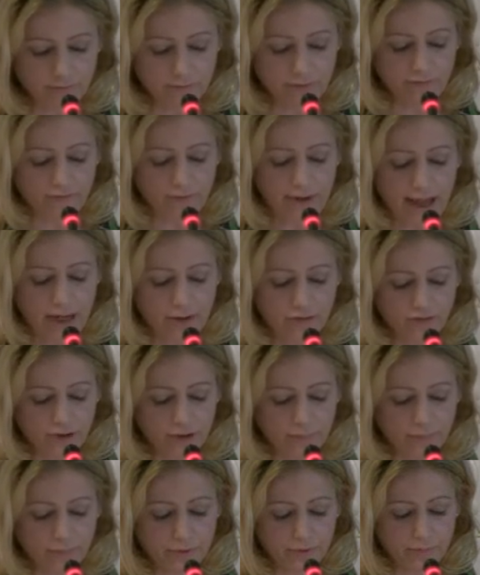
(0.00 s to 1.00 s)
the
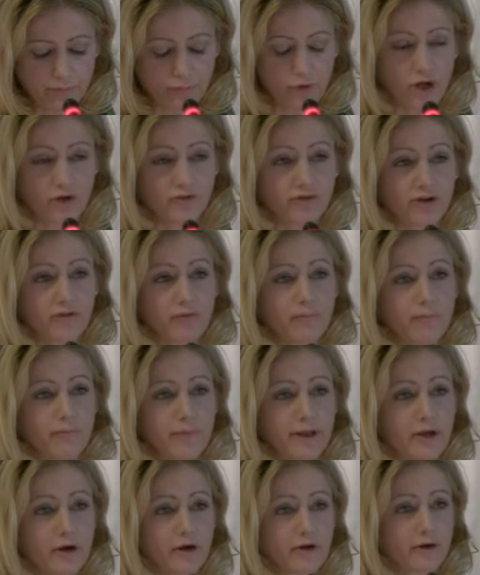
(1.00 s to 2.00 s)
flagship project
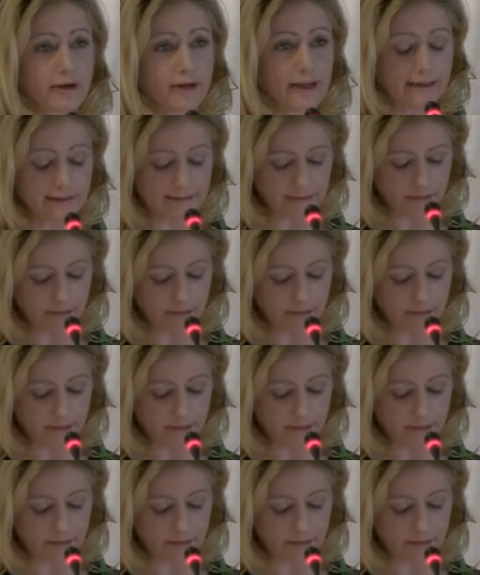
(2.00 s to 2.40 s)
BSR